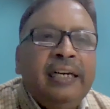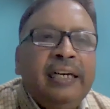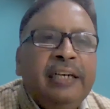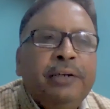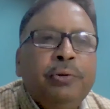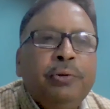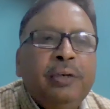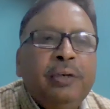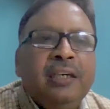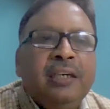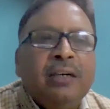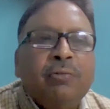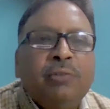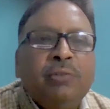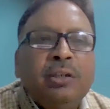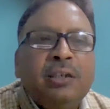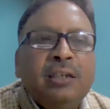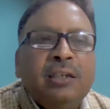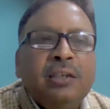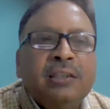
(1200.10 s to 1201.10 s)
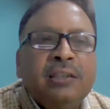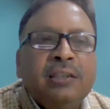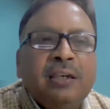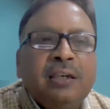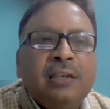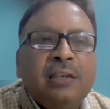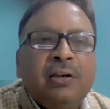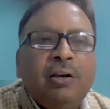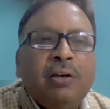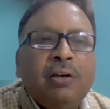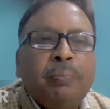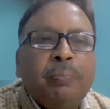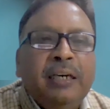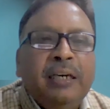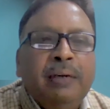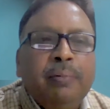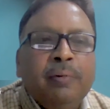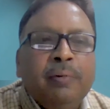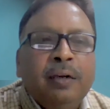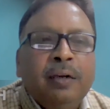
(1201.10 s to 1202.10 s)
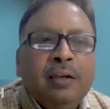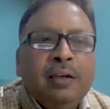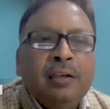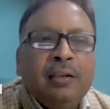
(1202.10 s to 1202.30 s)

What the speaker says: A to D converters and lot many